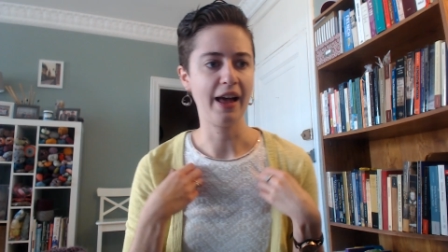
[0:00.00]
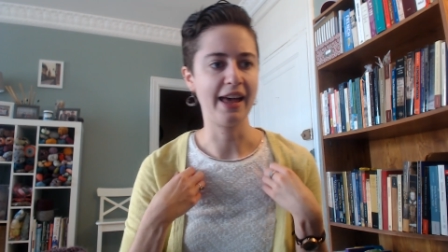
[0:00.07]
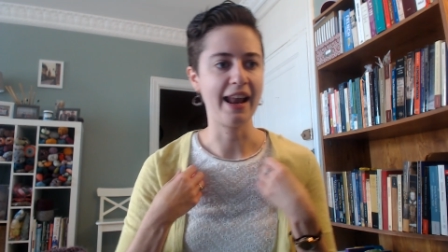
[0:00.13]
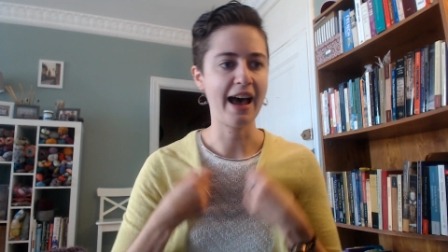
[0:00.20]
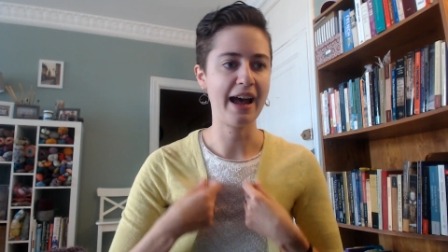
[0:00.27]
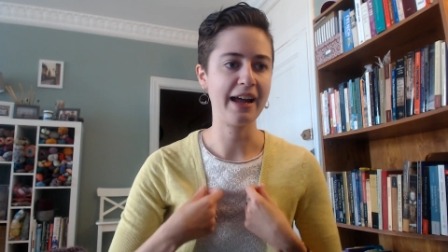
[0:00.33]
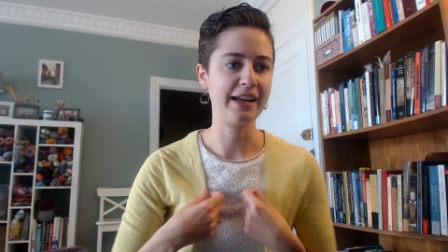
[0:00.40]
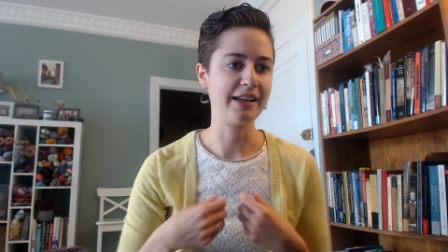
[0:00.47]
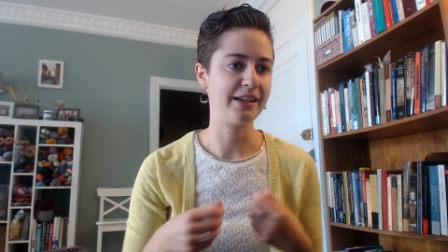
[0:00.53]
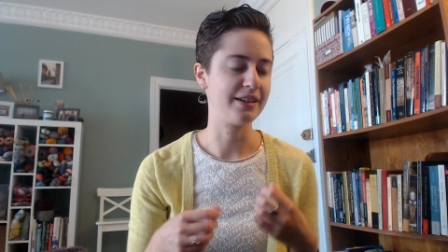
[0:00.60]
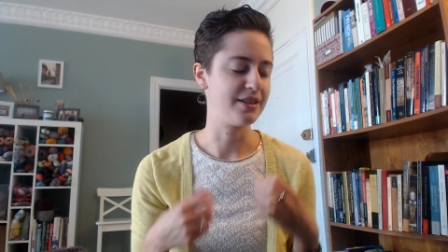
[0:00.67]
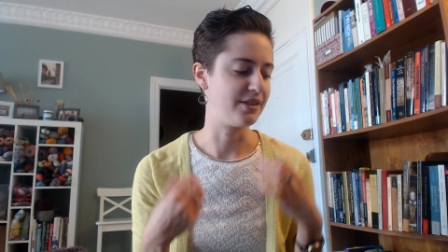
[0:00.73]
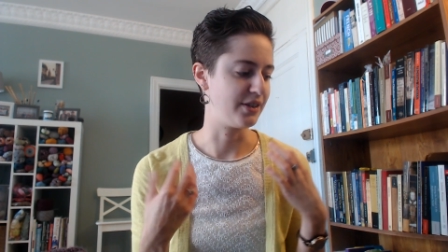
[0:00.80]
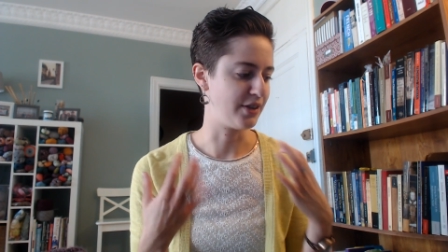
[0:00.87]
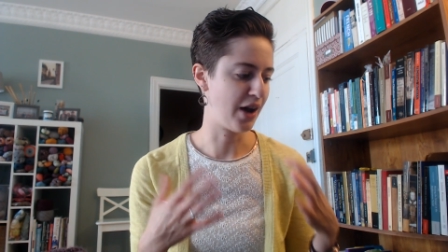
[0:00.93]
And I
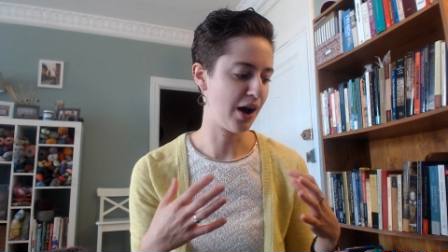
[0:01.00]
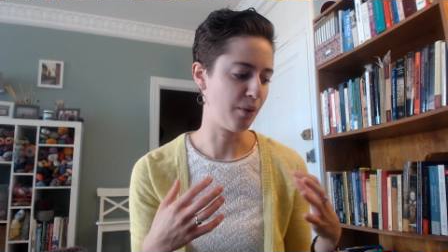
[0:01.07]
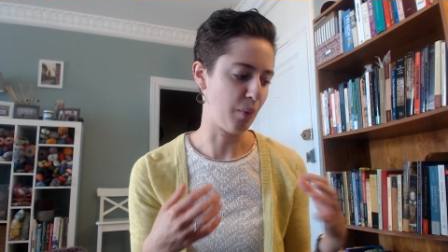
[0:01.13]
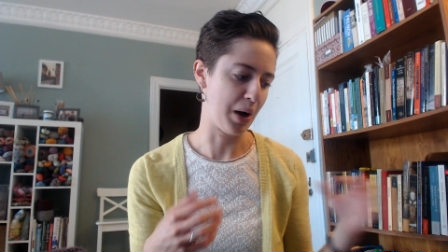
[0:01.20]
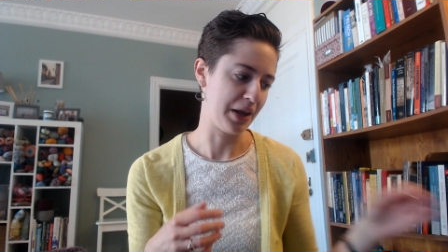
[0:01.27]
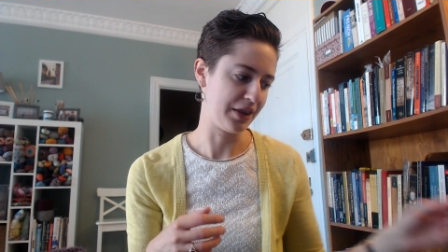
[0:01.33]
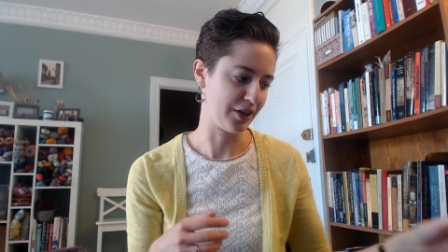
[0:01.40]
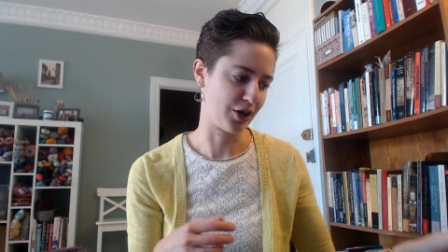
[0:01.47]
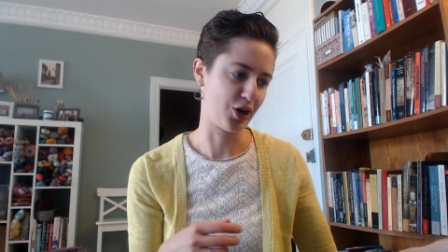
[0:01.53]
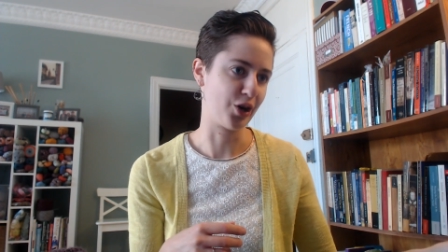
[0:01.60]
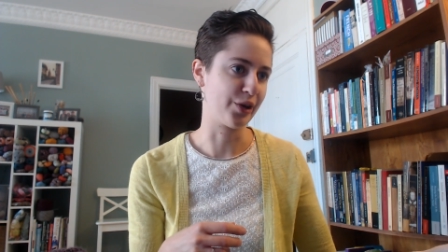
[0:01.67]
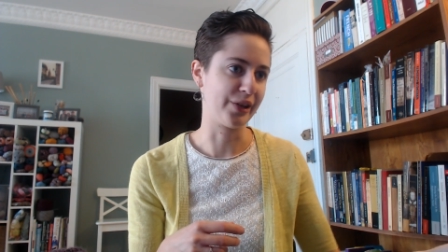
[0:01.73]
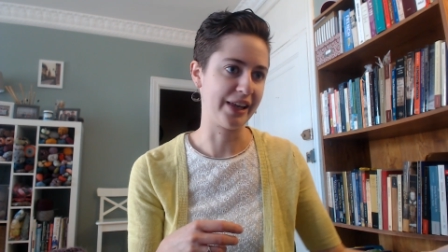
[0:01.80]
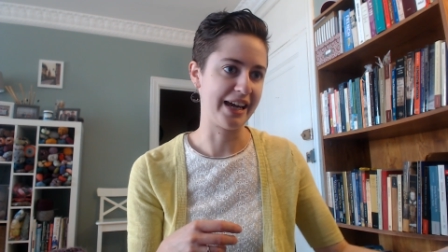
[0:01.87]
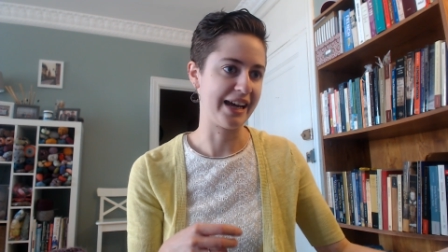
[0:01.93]
did not want the
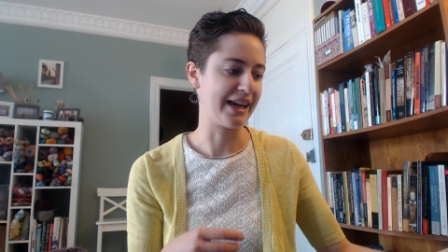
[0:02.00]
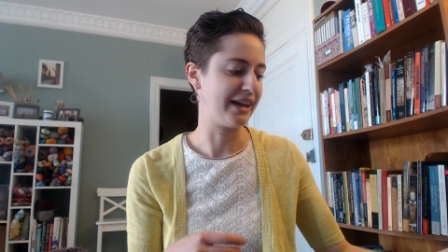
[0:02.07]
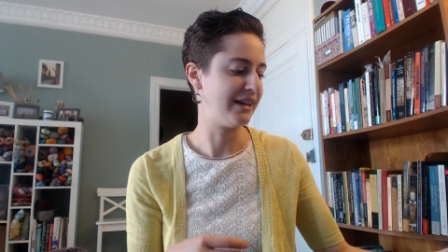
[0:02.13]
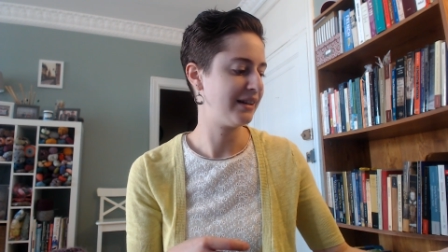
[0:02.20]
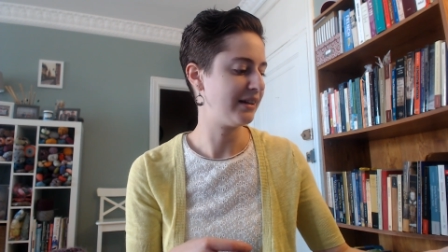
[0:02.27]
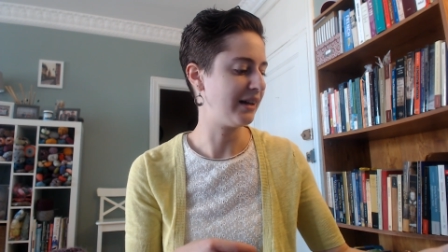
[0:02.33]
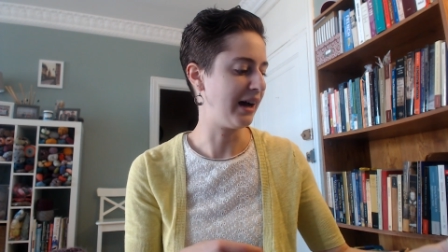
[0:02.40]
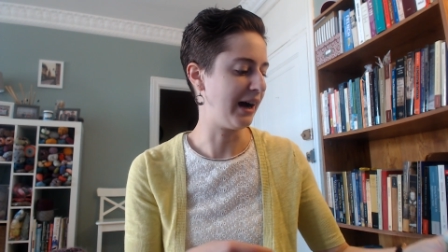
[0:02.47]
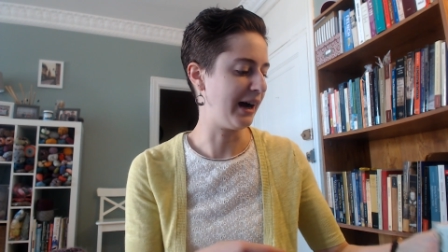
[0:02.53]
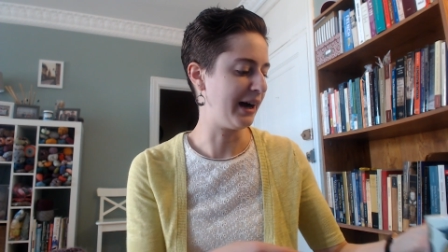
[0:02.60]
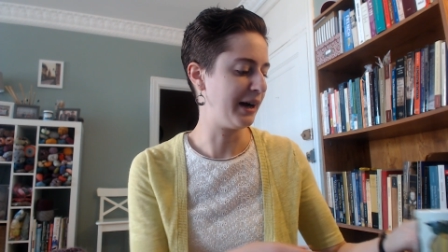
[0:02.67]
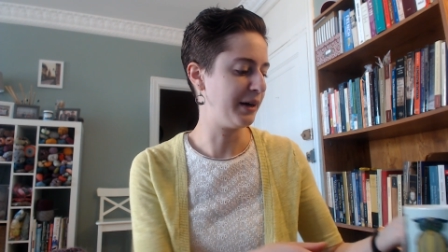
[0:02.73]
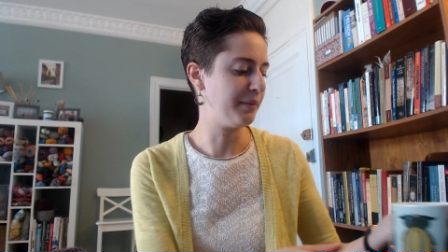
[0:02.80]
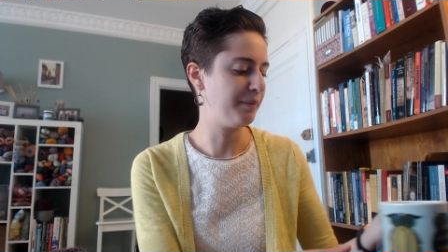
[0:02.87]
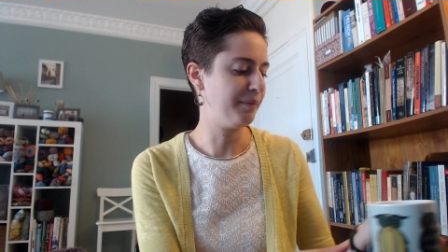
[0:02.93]
curling
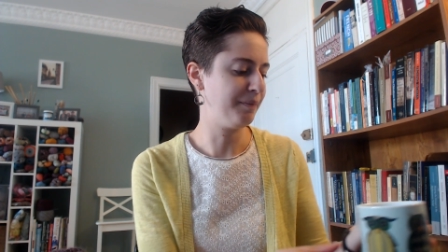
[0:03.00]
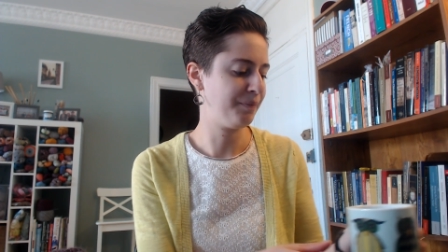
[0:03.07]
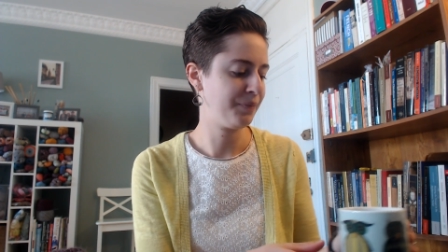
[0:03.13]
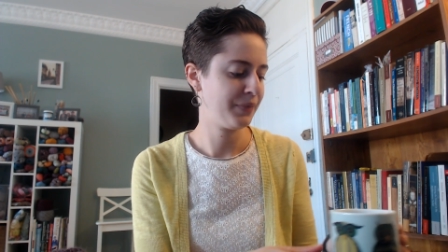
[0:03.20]
um,